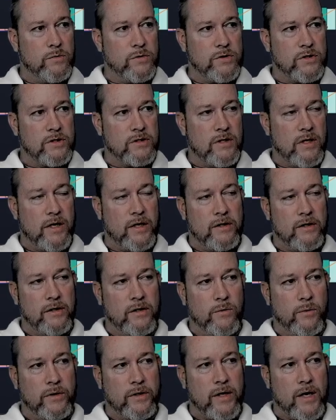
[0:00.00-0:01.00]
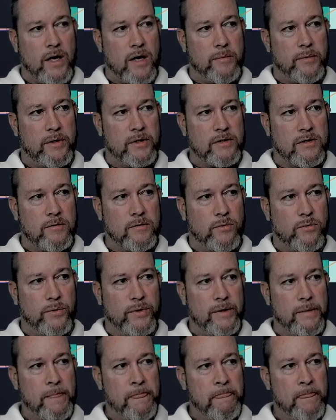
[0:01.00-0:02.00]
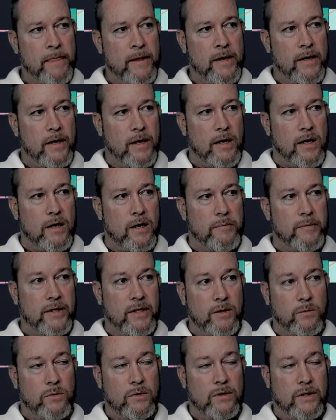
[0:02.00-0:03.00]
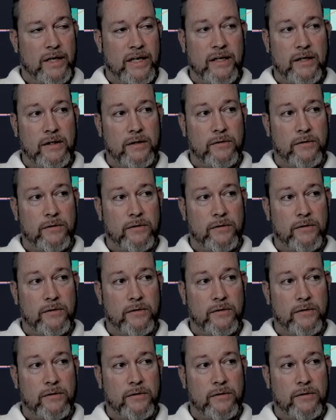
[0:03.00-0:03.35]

which is likely going to happen at some point, and it will likely